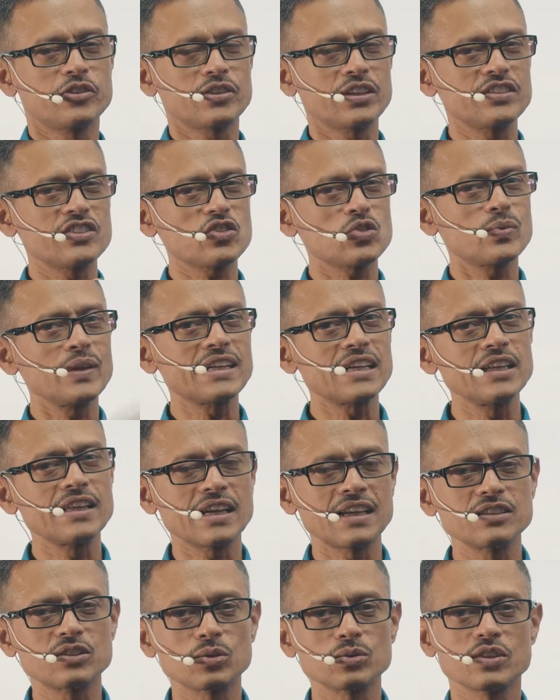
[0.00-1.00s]
You can just quickly
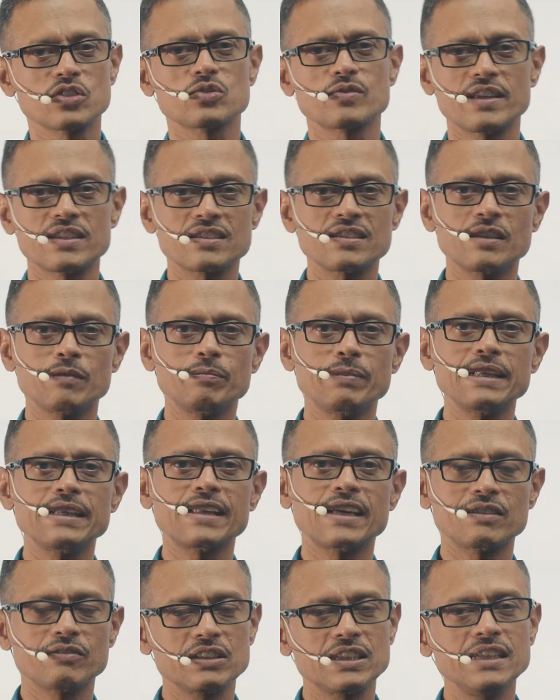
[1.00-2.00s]
run through this question and be
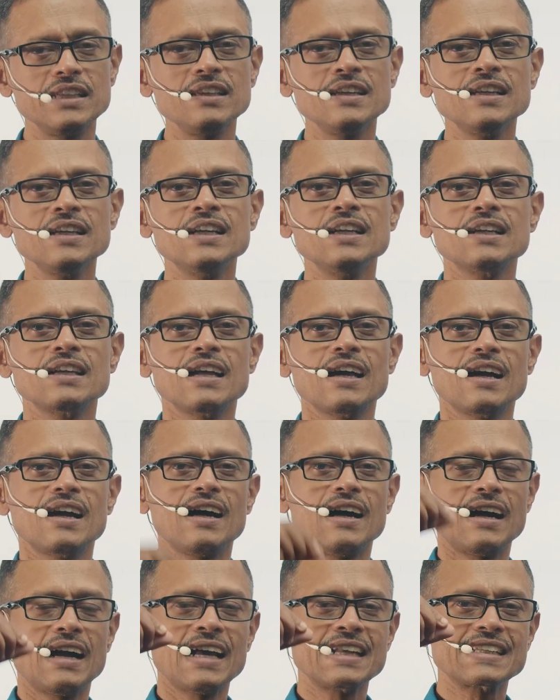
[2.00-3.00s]
done with the
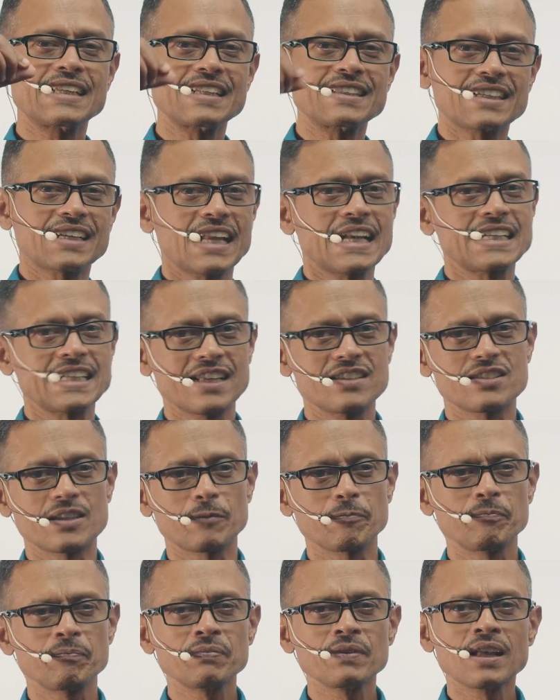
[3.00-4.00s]
and get the correct answer.
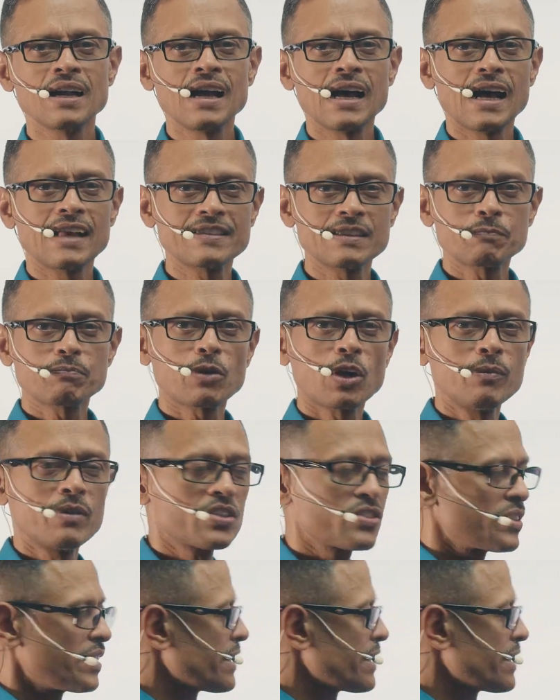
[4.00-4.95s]
As I promised,